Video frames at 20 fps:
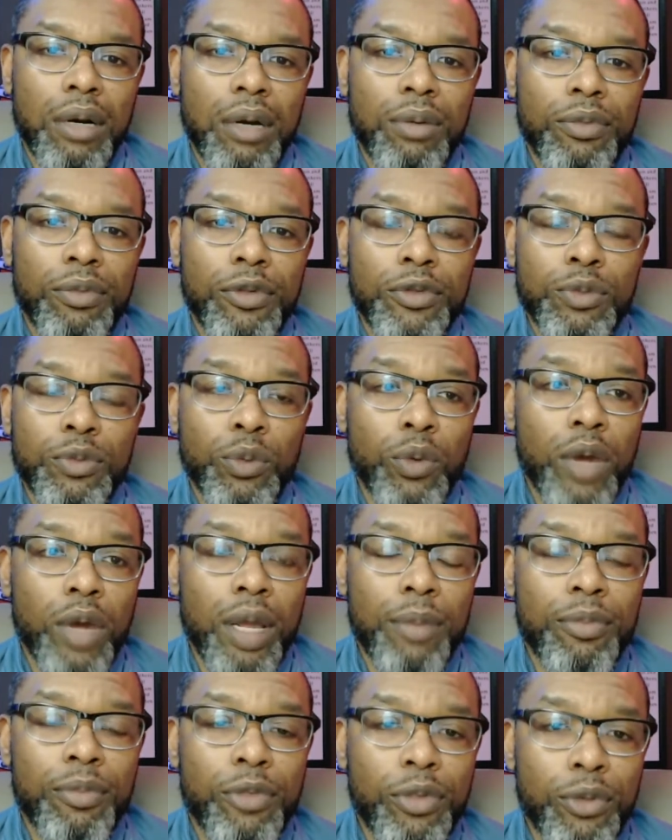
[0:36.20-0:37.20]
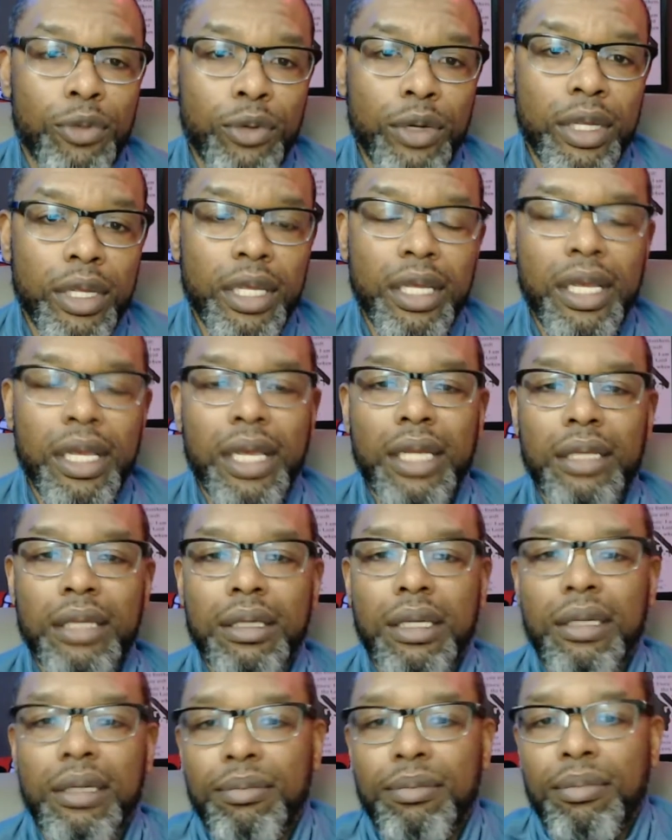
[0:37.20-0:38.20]
this Web3
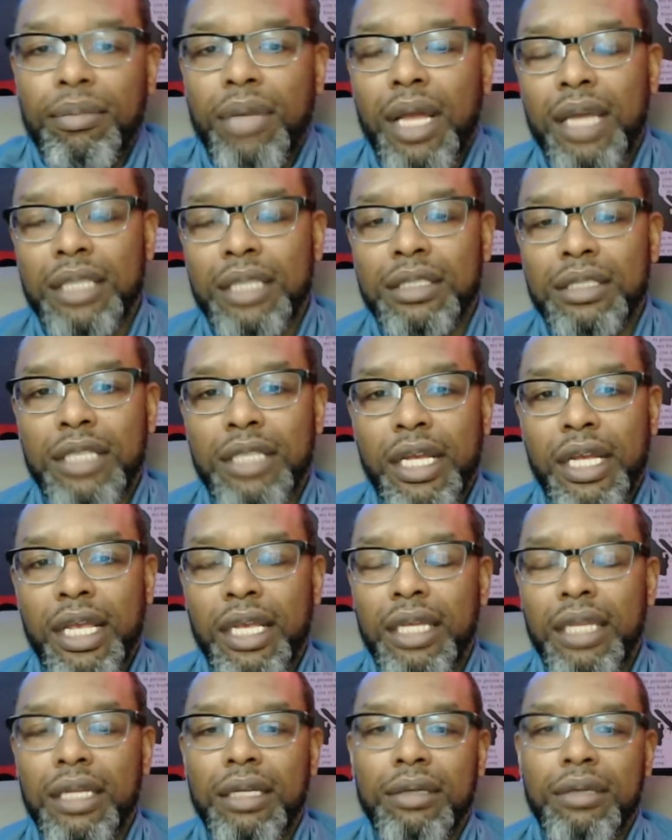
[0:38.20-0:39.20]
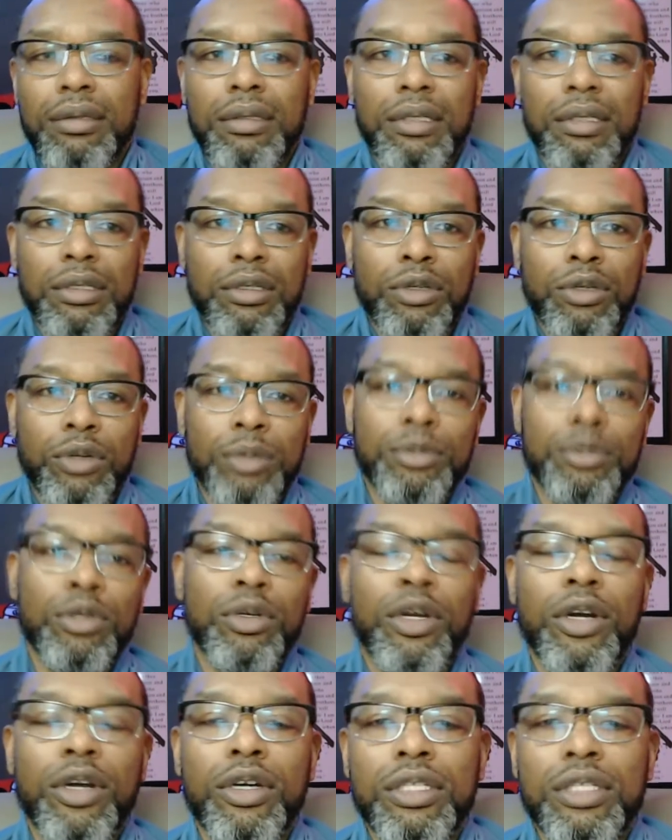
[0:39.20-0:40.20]
and blockchain and
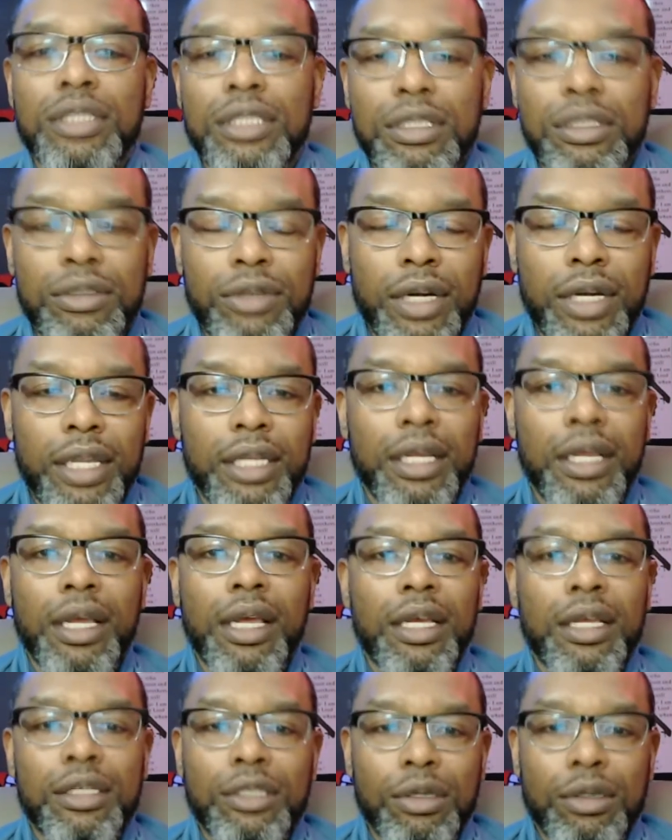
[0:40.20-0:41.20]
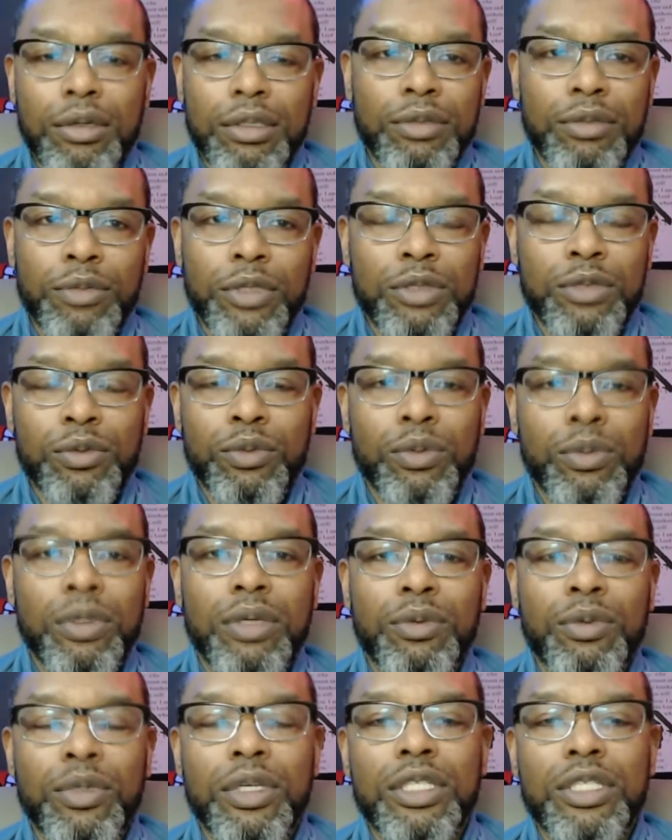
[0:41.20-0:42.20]
cryptocurrencies, right? So
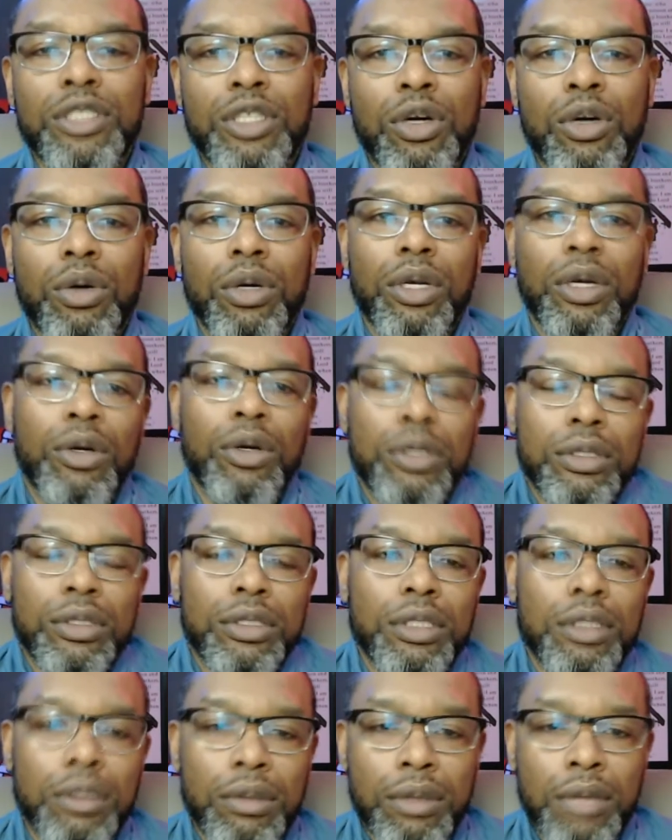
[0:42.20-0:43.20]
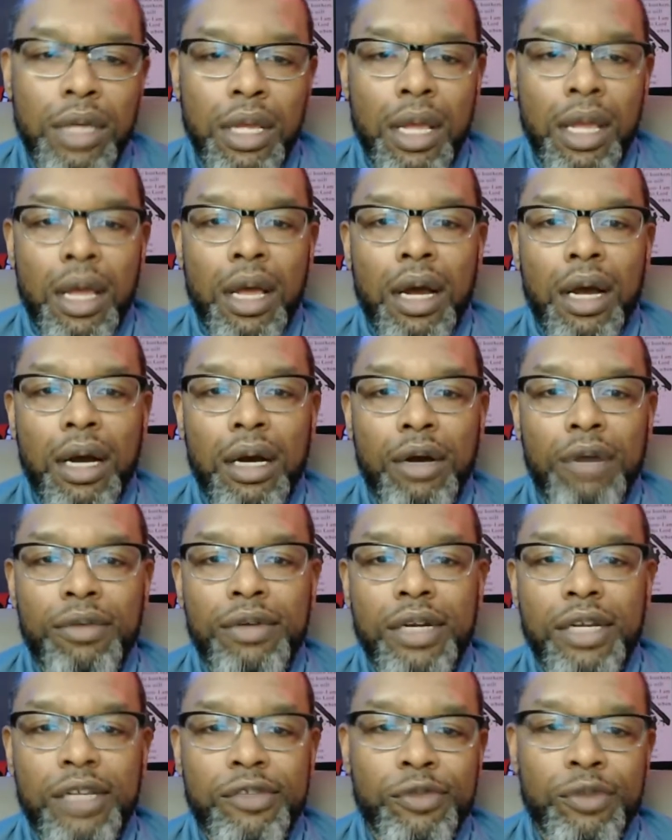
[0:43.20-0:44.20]
what is going on? So over
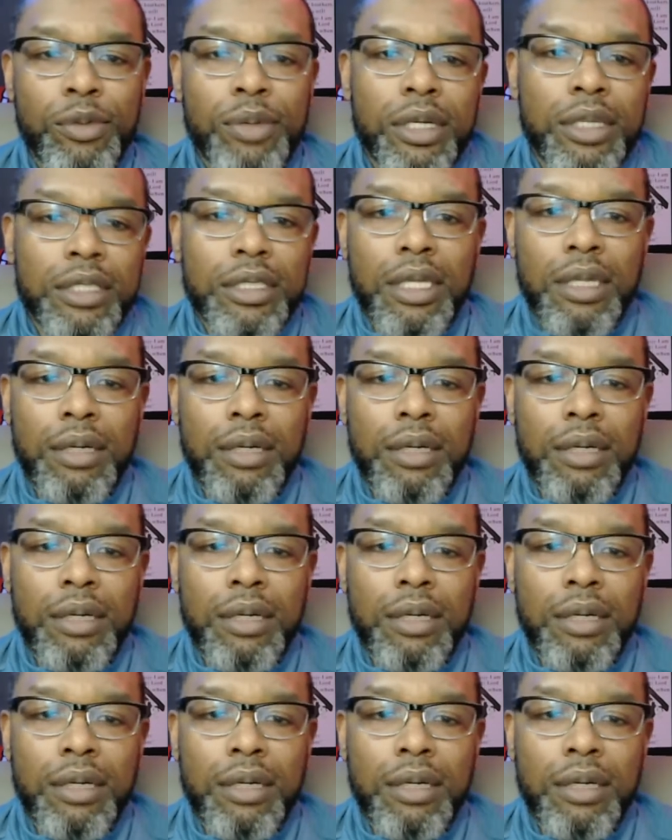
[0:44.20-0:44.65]
the next few minutes,